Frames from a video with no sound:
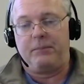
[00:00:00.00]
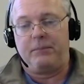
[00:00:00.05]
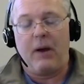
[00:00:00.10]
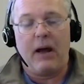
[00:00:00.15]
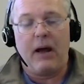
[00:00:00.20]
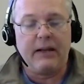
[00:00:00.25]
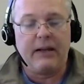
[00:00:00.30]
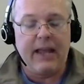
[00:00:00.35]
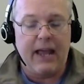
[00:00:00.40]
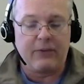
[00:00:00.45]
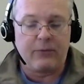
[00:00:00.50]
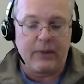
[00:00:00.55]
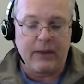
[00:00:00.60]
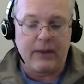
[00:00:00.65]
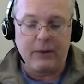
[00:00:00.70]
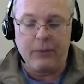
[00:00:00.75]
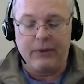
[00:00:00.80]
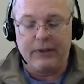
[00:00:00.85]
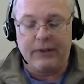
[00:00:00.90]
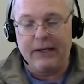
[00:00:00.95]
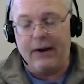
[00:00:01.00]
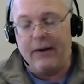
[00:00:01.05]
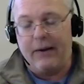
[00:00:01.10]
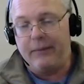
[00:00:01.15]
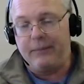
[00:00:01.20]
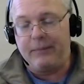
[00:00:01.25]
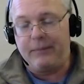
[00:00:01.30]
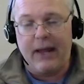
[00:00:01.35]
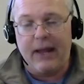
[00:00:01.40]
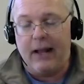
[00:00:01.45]
podcast will think,
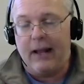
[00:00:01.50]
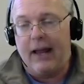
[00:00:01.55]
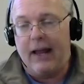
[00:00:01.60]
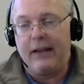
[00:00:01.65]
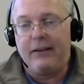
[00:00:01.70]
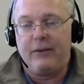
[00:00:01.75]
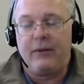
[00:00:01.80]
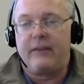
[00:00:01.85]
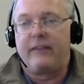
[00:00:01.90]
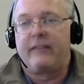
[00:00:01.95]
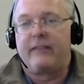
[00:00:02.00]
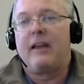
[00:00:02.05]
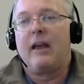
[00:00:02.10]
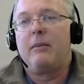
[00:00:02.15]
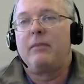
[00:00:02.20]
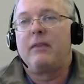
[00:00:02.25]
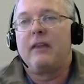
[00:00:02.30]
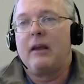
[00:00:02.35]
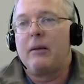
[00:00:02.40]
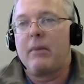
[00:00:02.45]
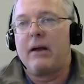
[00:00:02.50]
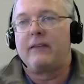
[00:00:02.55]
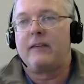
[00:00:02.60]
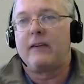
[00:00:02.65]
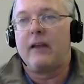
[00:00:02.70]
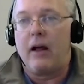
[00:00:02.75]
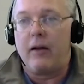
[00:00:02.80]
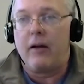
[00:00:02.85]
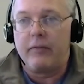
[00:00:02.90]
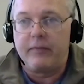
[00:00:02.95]
well, hell, I'd do the same thing
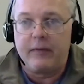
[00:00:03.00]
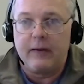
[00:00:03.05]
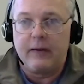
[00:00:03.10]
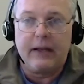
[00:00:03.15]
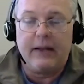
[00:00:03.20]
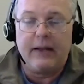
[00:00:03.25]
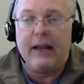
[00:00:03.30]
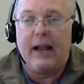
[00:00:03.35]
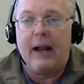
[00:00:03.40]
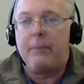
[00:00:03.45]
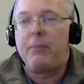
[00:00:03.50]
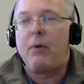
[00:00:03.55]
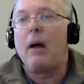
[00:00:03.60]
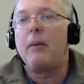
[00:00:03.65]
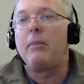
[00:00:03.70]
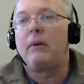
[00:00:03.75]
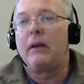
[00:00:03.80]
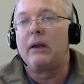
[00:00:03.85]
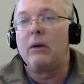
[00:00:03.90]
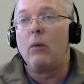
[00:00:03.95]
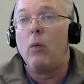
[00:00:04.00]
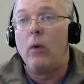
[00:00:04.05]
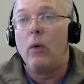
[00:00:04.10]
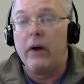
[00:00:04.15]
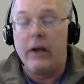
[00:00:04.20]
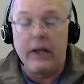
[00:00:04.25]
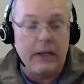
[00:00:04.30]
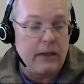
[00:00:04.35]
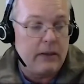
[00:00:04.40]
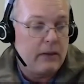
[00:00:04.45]
myself, and I probably
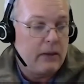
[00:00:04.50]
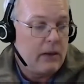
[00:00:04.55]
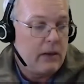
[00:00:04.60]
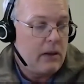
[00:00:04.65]
would.